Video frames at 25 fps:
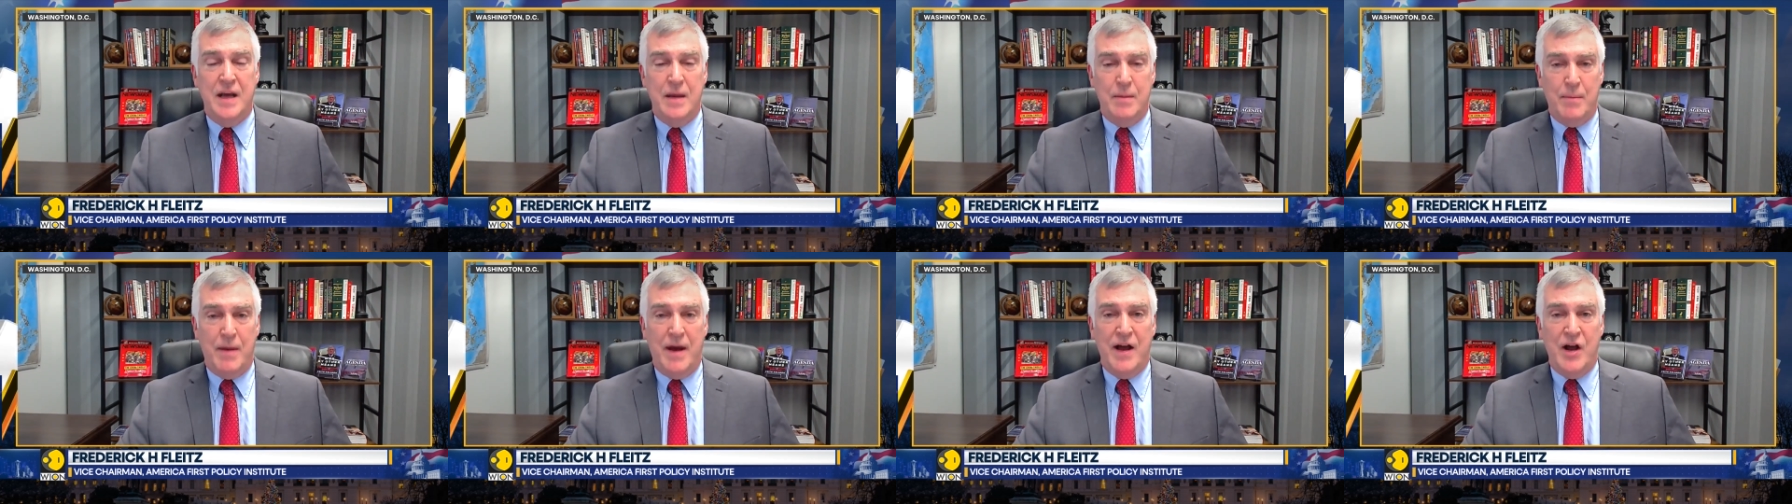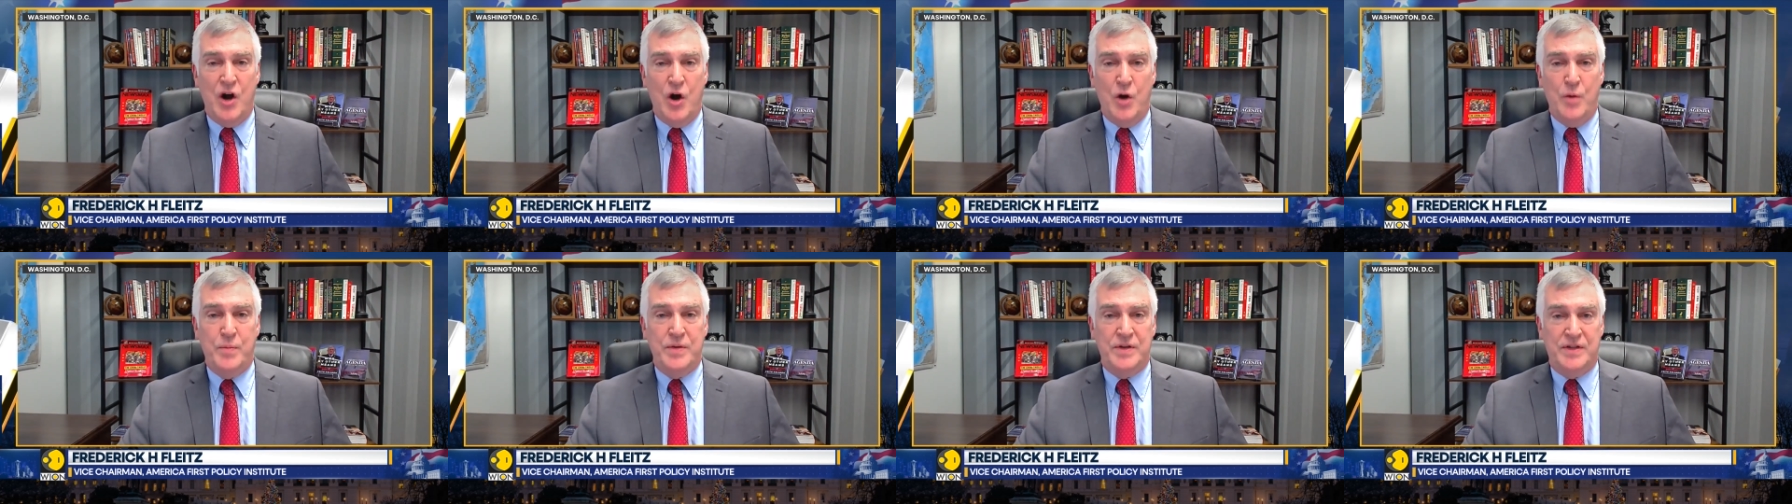My
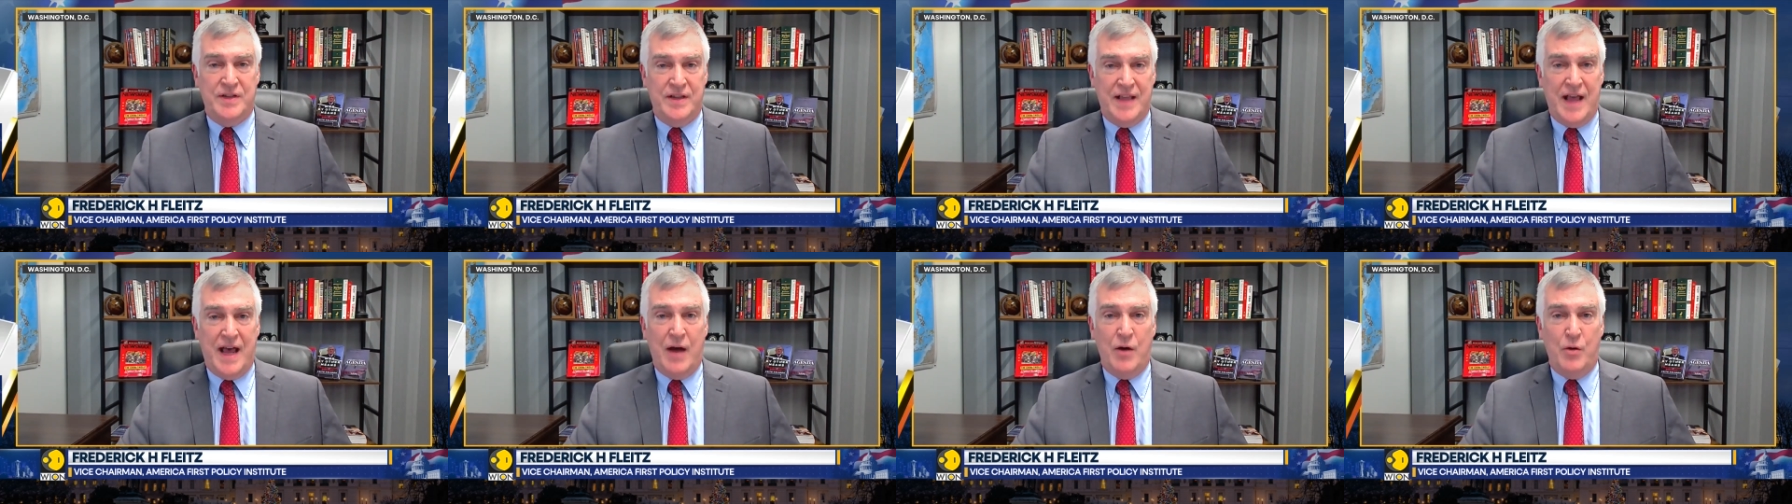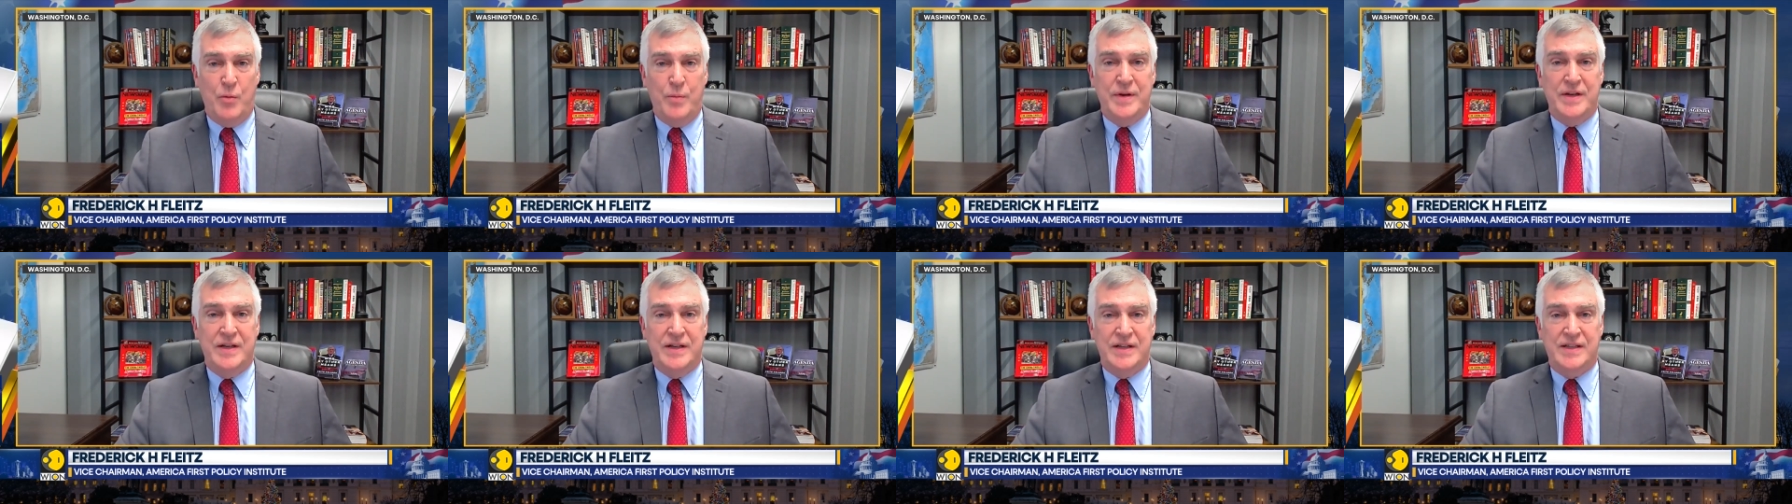hope is that, that will
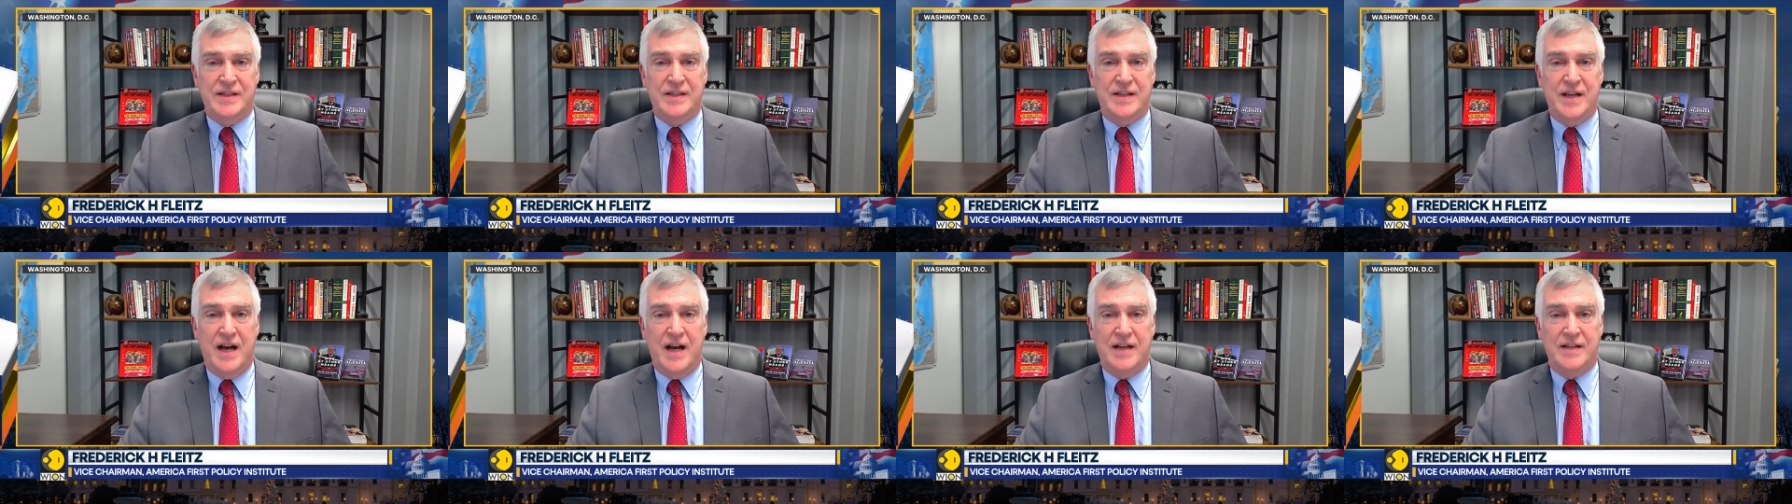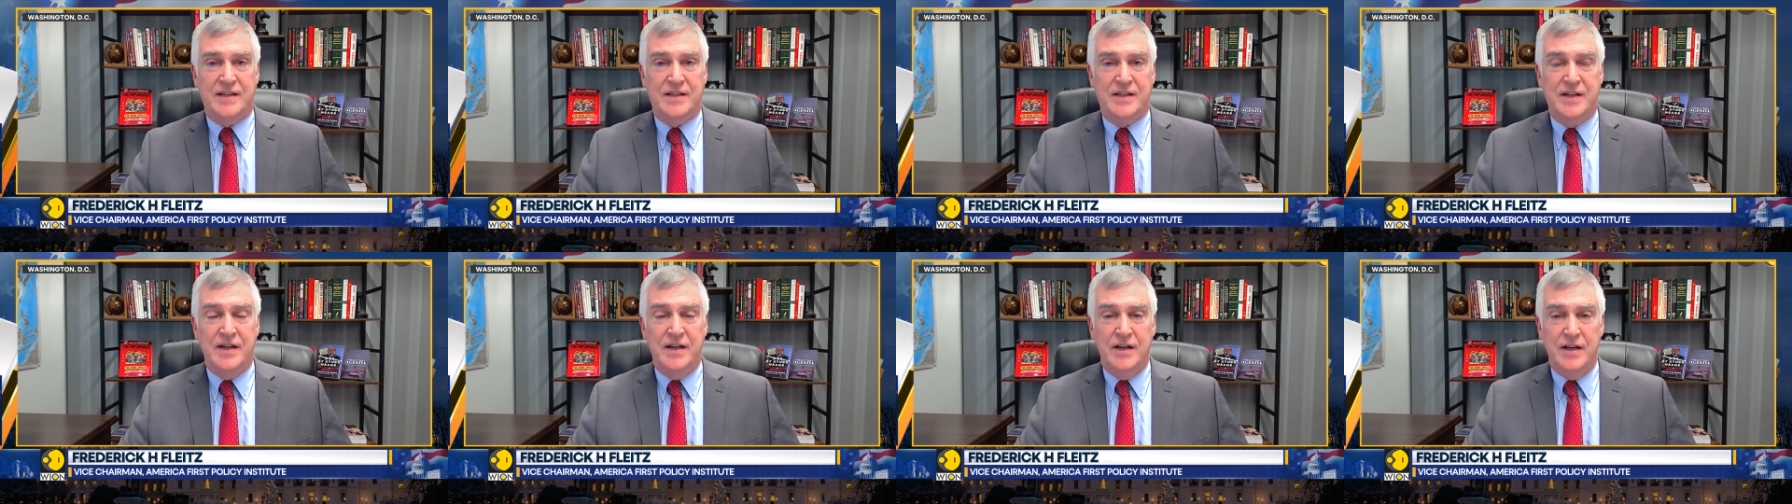be
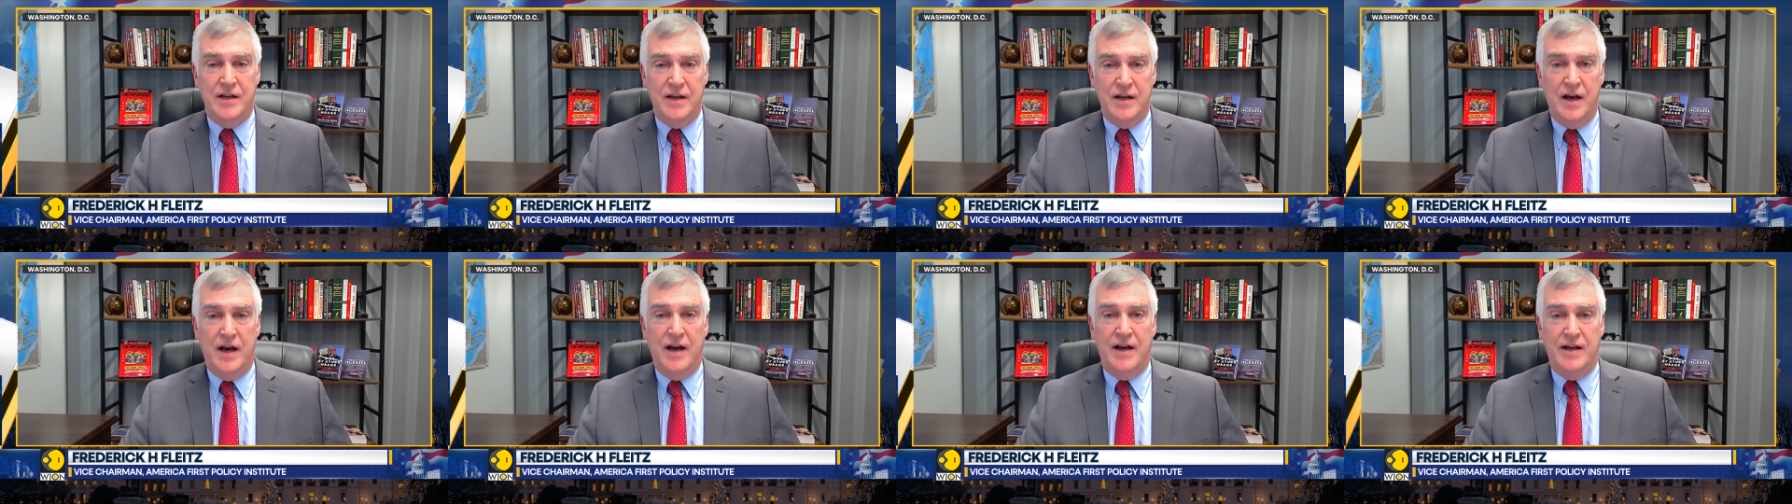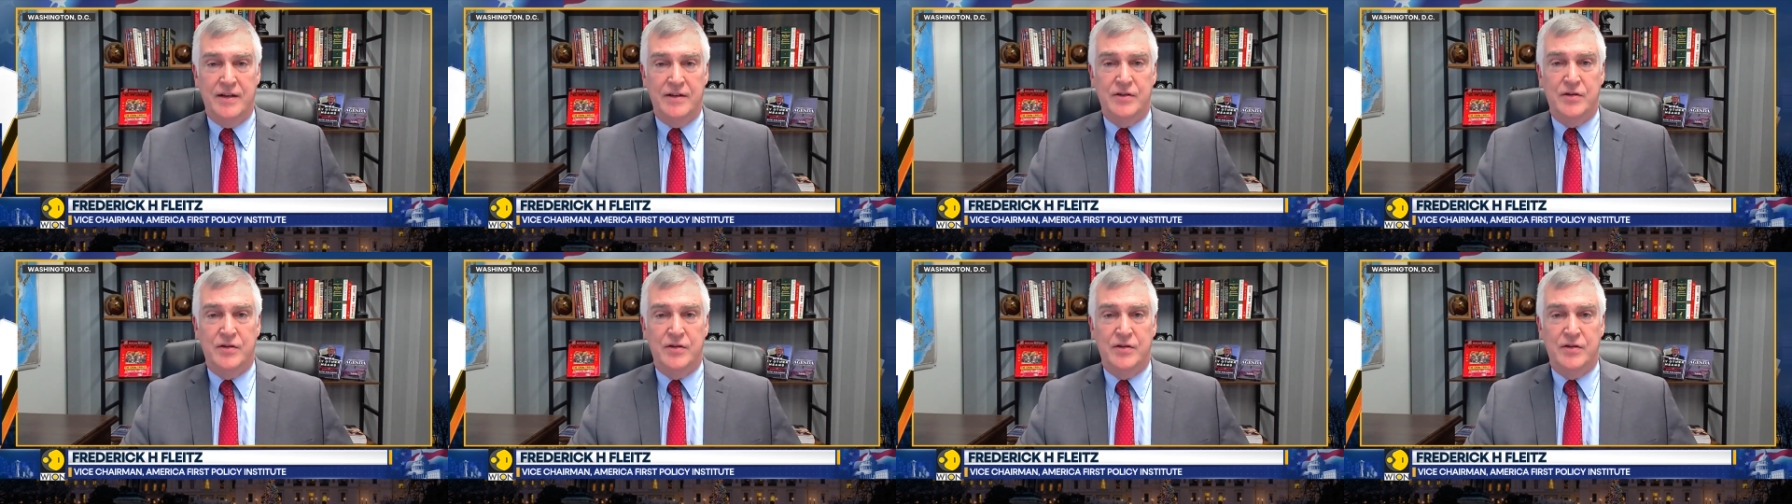discussed uh,